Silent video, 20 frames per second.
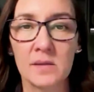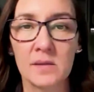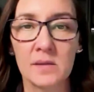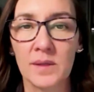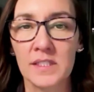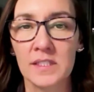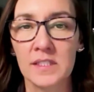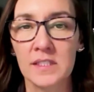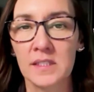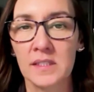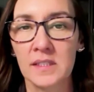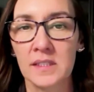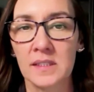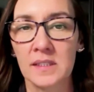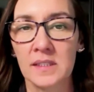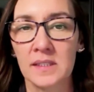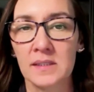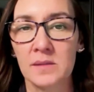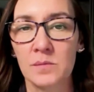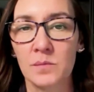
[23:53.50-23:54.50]
question
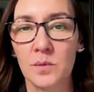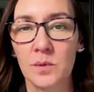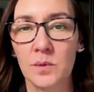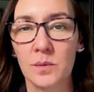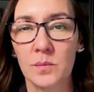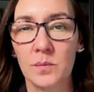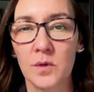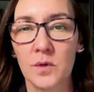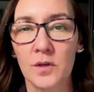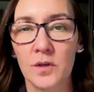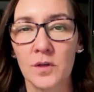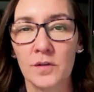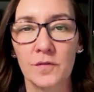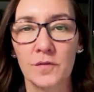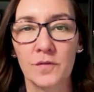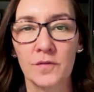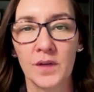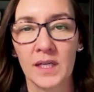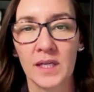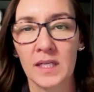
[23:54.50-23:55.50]
is, what
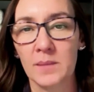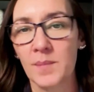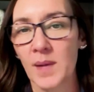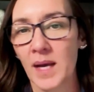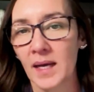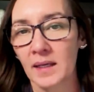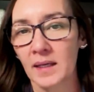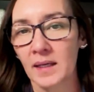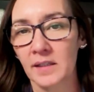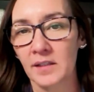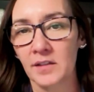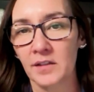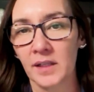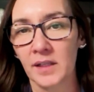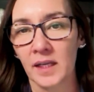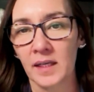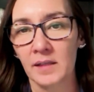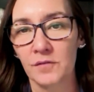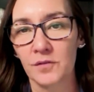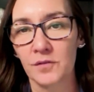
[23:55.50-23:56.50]
feedback are you
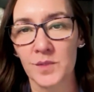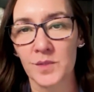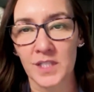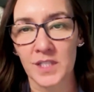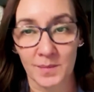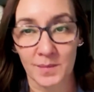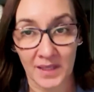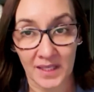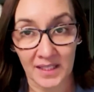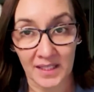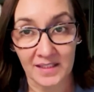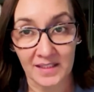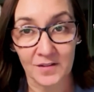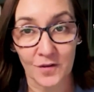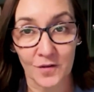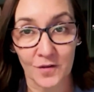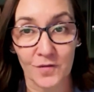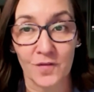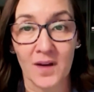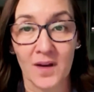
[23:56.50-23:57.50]
getting from GPs
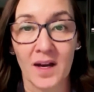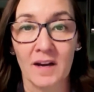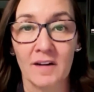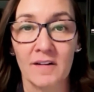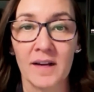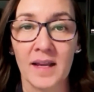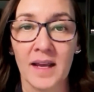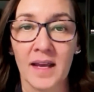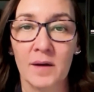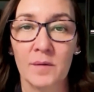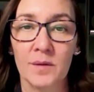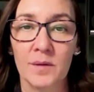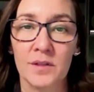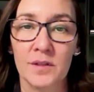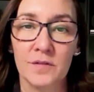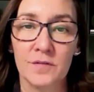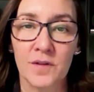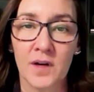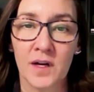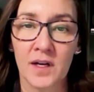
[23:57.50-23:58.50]
so far, and how are
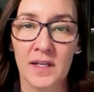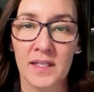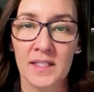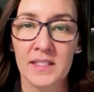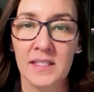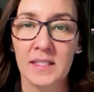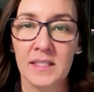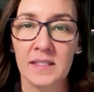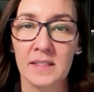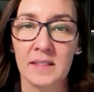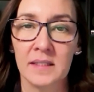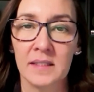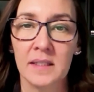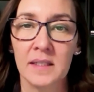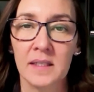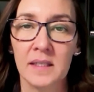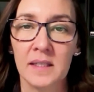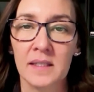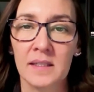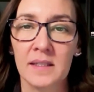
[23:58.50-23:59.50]
you finding
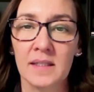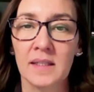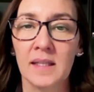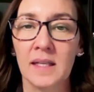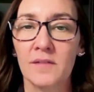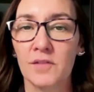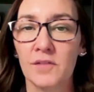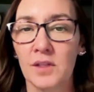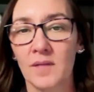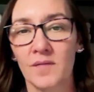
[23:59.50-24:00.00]
the level